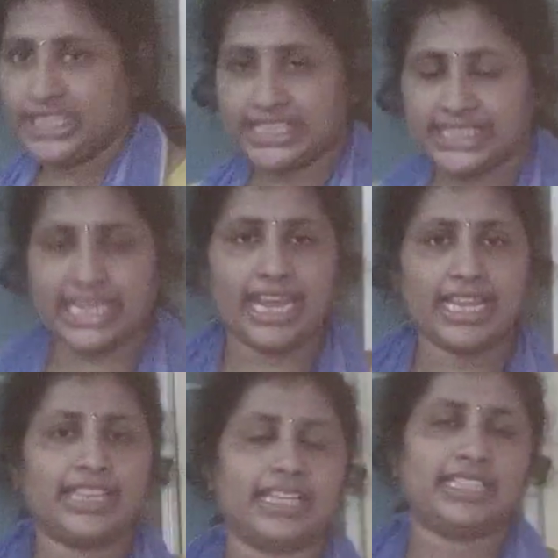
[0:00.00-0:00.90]

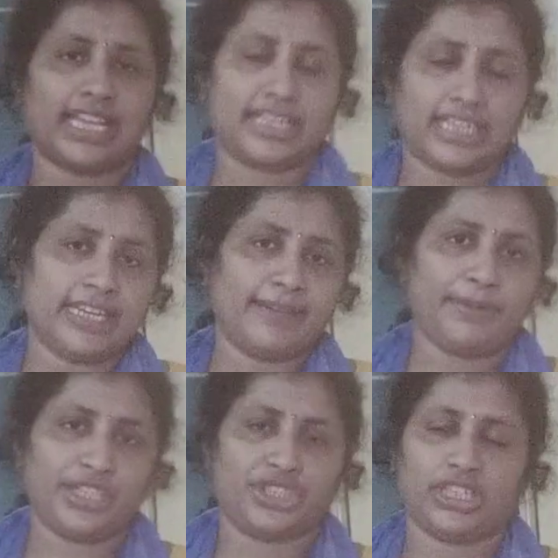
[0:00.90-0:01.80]
withstand that turgor
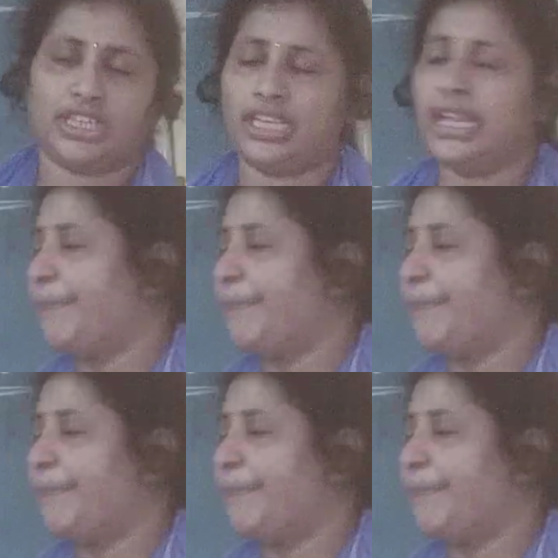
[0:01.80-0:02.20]
pressure,